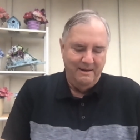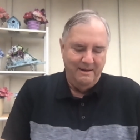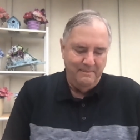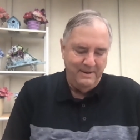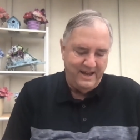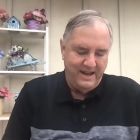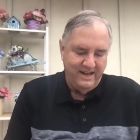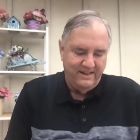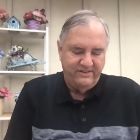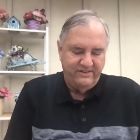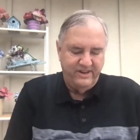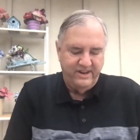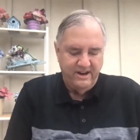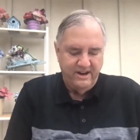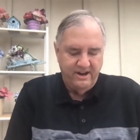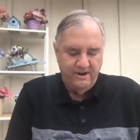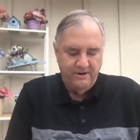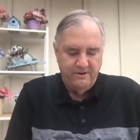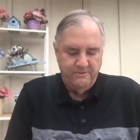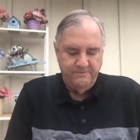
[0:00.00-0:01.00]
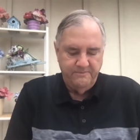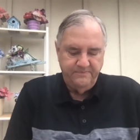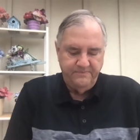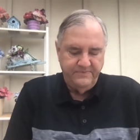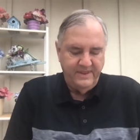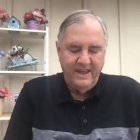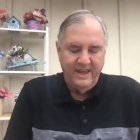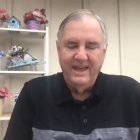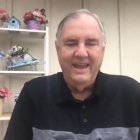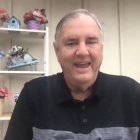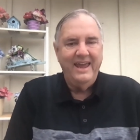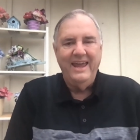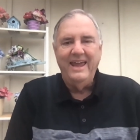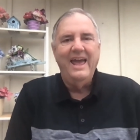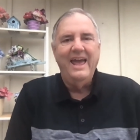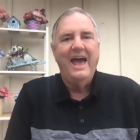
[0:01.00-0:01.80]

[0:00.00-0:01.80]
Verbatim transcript: Because, you know, he